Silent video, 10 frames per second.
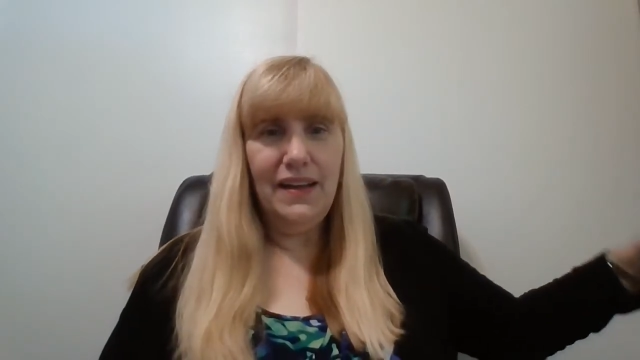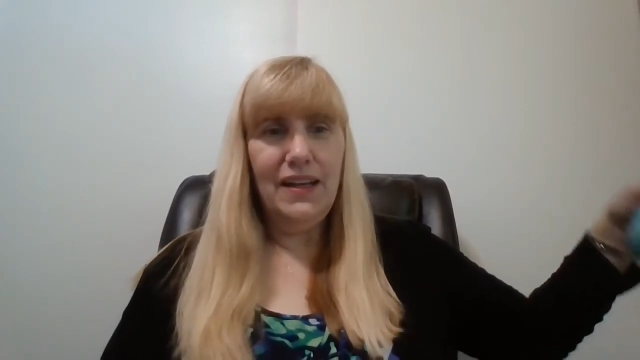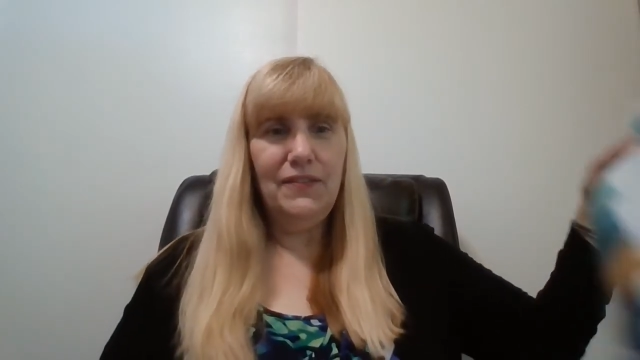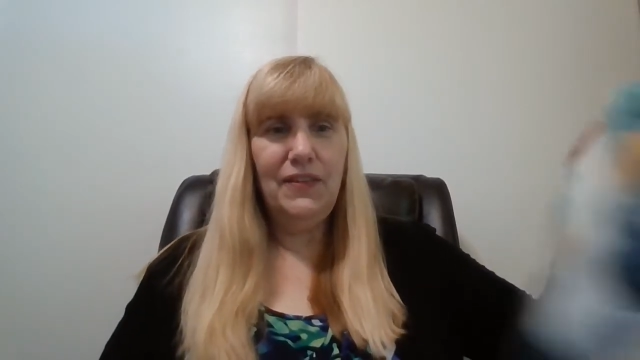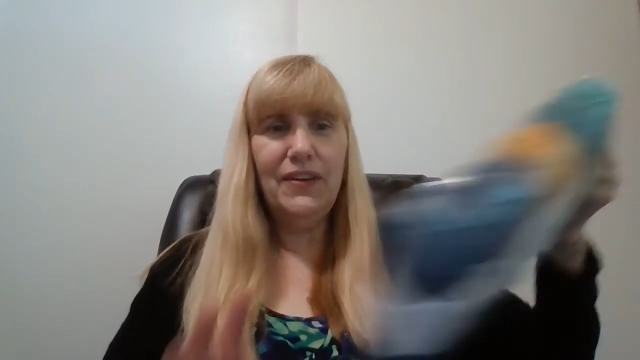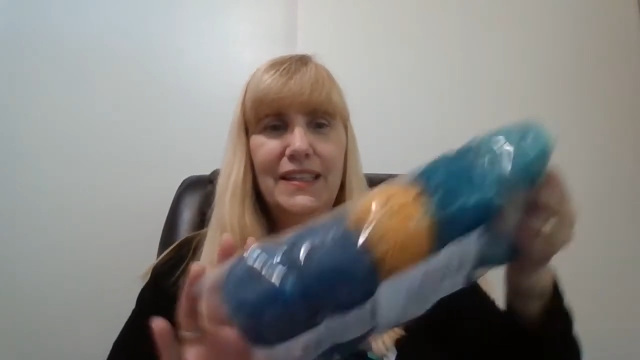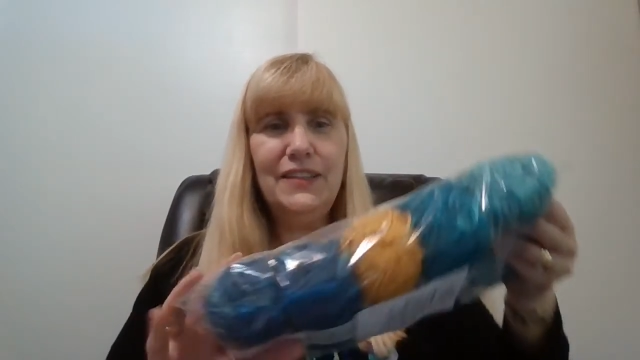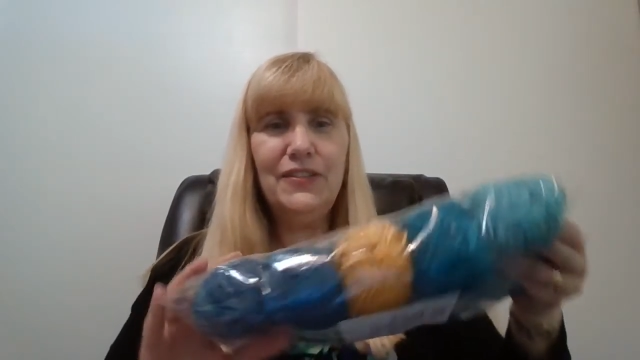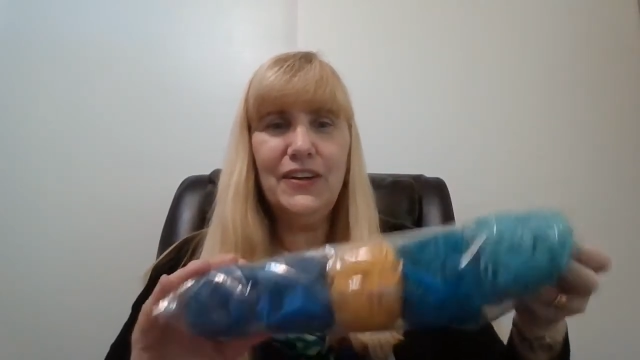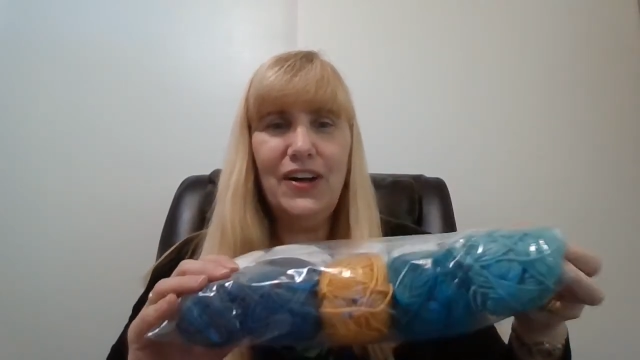very
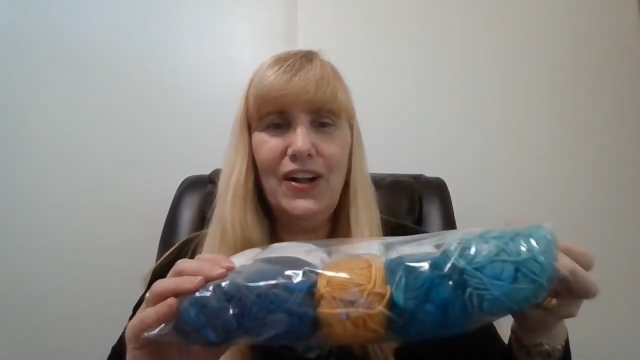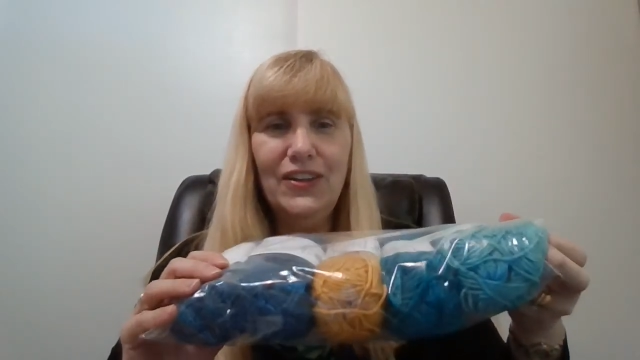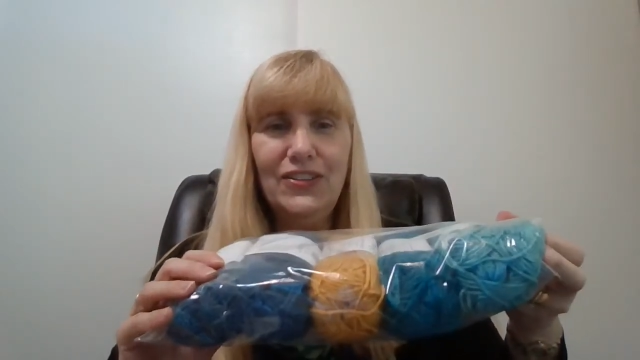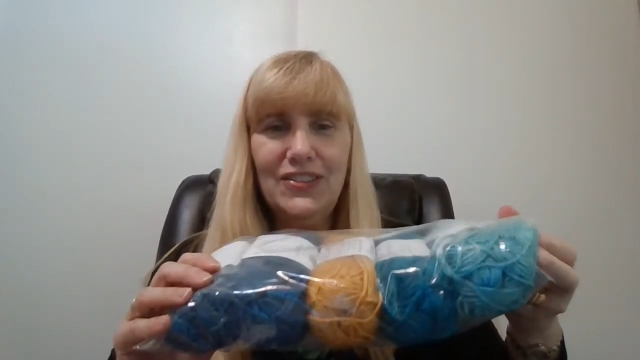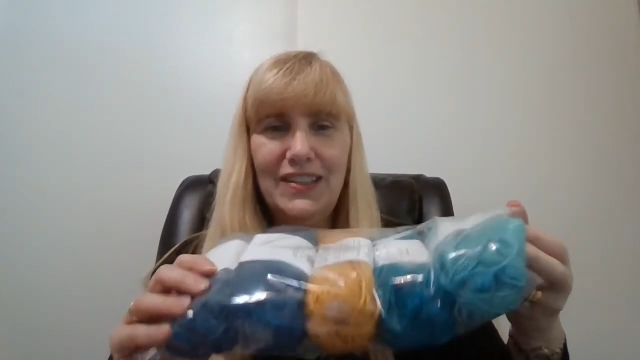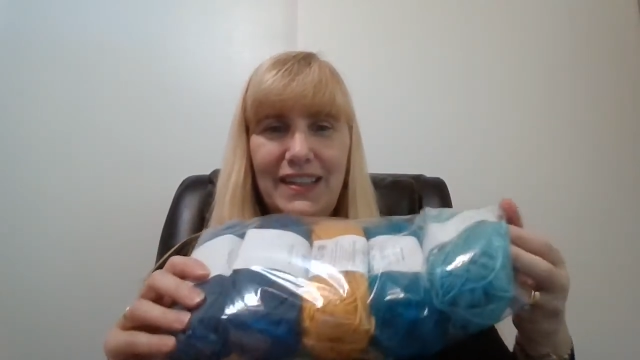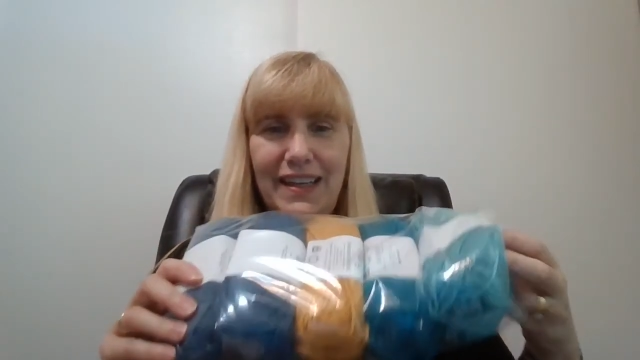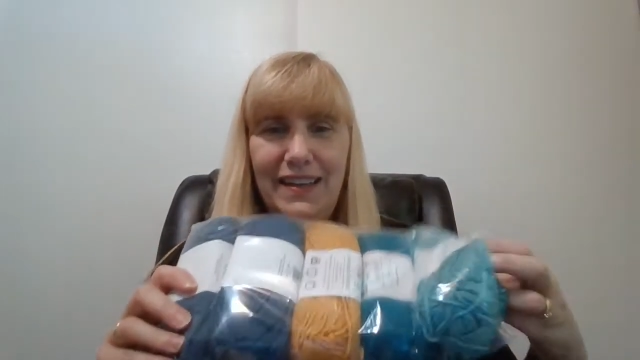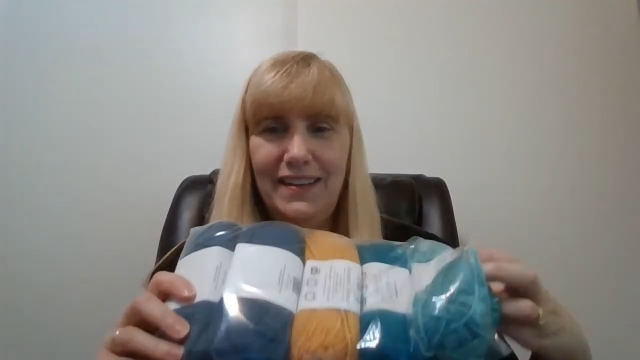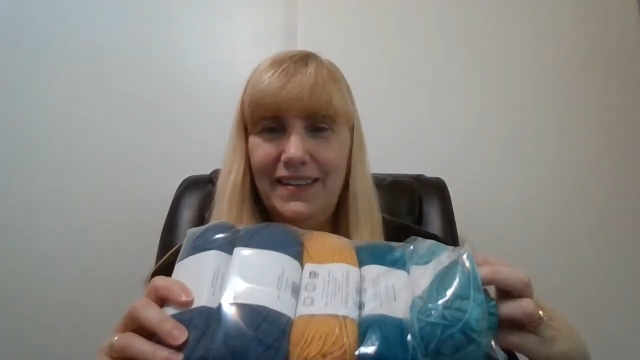different colors in it.
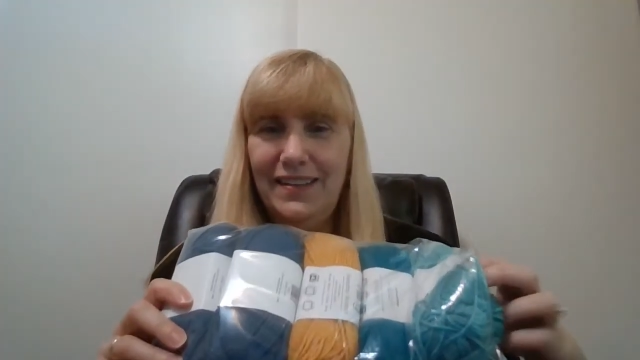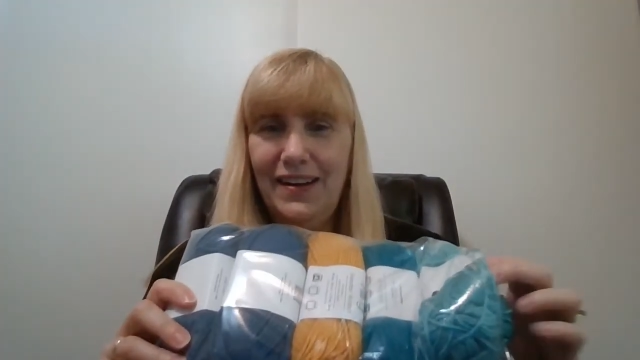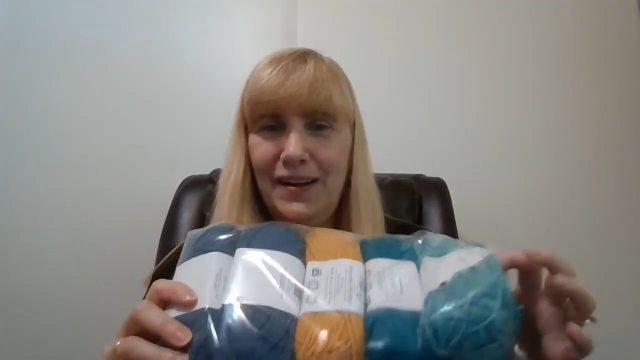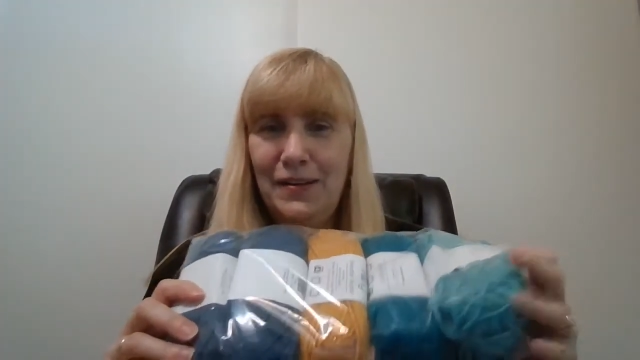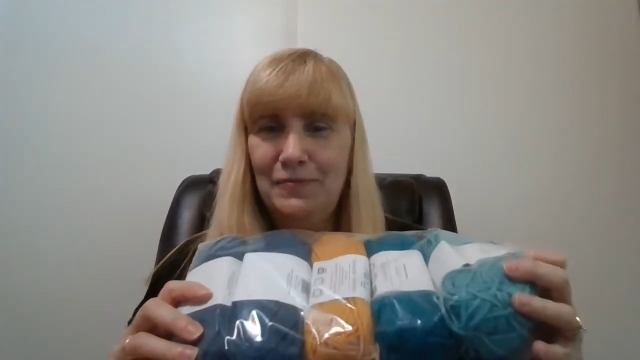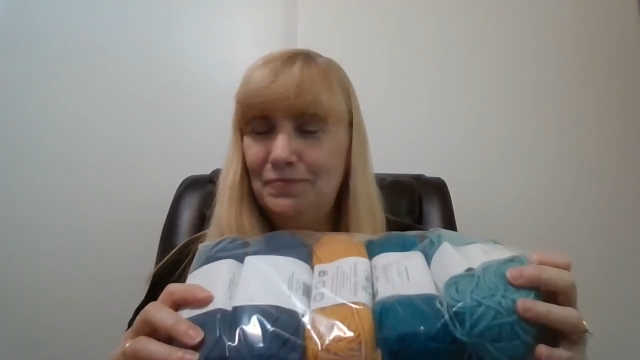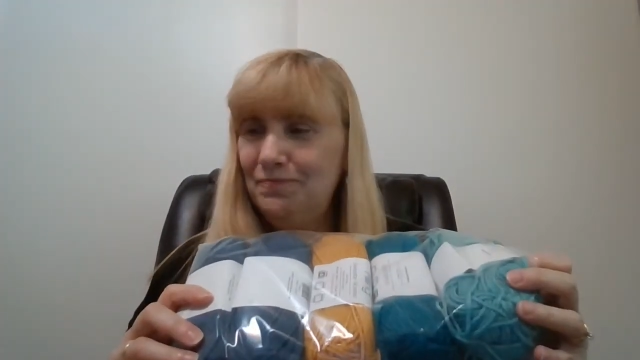Um,